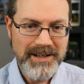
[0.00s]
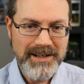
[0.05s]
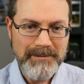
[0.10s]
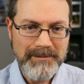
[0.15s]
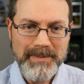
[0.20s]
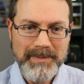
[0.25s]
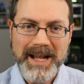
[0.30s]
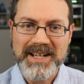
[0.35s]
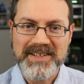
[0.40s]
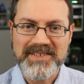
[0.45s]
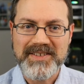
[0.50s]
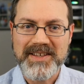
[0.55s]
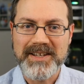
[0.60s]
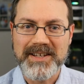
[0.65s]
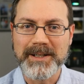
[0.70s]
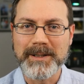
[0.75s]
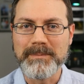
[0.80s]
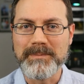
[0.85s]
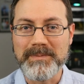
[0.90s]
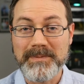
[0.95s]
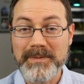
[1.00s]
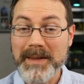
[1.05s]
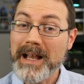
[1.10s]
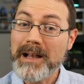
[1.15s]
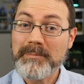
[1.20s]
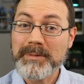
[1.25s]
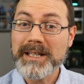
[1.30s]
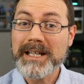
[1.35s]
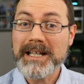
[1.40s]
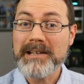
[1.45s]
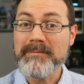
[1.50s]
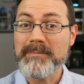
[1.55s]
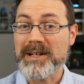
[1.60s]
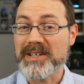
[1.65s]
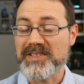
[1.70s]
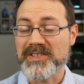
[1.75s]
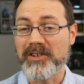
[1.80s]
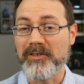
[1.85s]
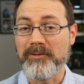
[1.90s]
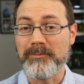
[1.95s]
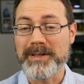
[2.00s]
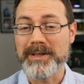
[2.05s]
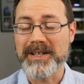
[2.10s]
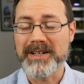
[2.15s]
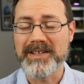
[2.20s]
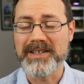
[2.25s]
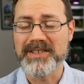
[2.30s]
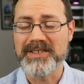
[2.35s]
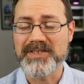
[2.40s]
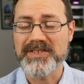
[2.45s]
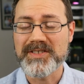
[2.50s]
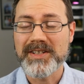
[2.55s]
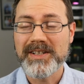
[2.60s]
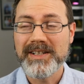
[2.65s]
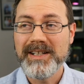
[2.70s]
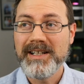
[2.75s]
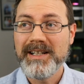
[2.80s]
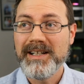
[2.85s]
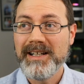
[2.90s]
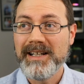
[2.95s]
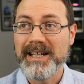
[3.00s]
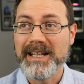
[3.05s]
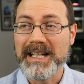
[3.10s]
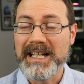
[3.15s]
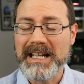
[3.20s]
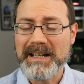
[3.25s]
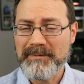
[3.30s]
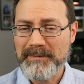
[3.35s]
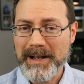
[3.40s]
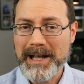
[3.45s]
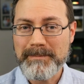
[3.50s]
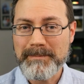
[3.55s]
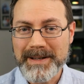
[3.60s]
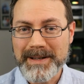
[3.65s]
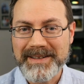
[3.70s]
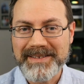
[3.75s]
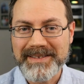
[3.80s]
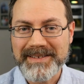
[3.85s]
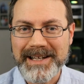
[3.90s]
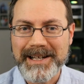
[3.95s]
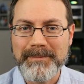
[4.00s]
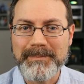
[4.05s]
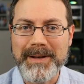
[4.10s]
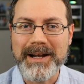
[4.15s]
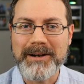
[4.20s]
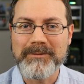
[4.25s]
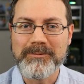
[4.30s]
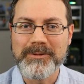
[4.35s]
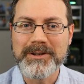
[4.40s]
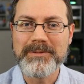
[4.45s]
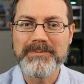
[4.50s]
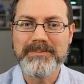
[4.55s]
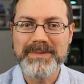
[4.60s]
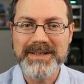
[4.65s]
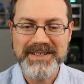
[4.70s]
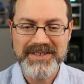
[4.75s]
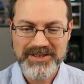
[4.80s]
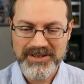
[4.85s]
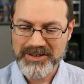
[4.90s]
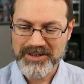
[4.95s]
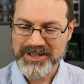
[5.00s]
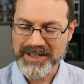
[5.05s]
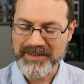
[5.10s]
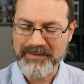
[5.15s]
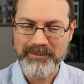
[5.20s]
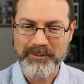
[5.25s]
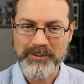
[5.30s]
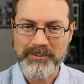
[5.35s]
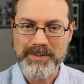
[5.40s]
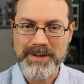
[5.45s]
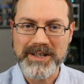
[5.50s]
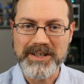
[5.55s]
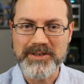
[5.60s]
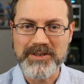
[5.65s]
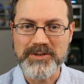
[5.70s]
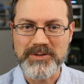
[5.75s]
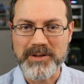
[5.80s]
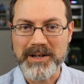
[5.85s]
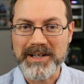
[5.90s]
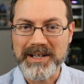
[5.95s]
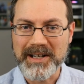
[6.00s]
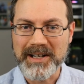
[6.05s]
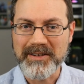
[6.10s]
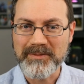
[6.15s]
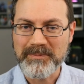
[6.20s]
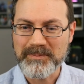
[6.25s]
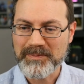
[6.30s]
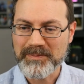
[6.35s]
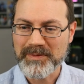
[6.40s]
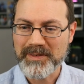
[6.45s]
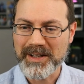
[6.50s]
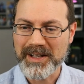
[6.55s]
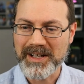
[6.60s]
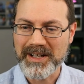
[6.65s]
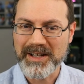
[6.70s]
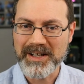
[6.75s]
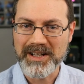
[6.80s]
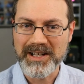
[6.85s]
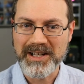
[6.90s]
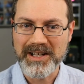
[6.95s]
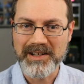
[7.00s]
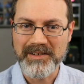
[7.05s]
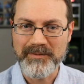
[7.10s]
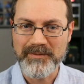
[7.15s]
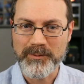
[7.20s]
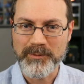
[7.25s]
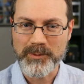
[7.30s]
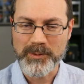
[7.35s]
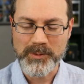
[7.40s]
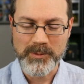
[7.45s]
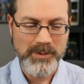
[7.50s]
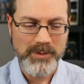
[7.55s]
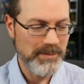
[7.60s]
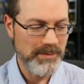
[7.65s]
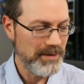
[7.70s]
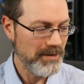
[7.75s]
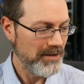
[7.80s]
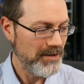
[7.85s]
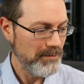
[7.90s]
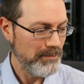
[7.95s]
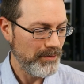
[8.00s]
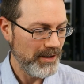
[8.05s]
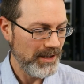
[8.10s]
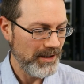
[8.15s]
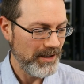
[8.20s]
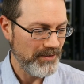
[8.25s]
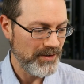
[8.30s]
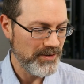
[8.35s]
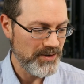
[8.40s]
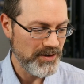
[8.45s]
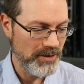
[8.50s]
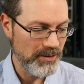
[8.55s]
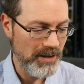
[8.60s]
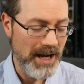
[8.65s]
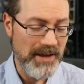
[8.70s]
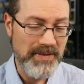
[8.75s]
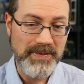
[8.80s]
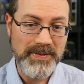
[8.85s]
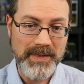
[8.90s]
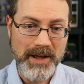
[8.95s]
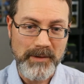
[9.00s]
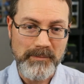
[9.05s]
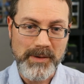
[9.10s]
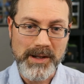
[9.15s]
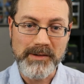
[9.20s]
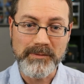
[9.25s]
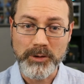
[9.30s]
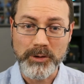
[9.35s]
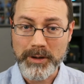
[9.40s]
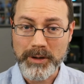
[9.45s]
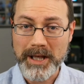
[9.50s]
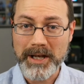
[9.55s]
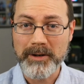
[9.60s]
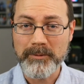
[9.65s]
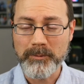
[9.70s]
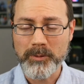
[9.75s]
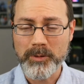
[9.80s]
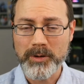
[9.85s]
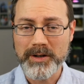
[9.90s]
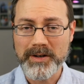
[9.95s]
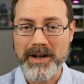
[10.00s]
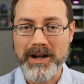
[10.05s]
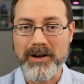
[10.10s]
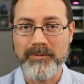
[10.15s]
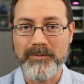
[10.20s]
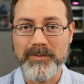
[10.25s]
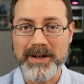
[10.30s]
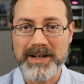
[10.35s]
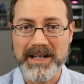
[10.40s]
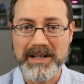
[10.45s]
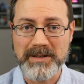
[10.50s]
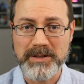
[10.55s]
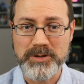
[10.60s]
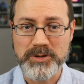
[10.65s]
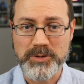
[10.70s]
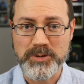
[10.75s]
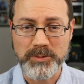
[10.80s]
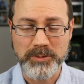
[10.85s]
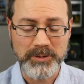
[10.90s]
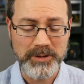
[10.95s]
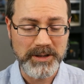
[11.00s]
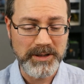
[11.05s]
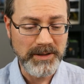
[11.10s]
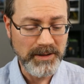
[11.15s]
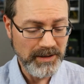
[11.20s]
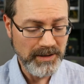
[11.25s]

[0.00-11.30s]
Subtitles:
passed that up. And now I'm kicking myself because if I picked that up, I wouldn't be searching for PDUs right now for what I'm getting ready to put out there. So I may have located one. I'll find out here shortly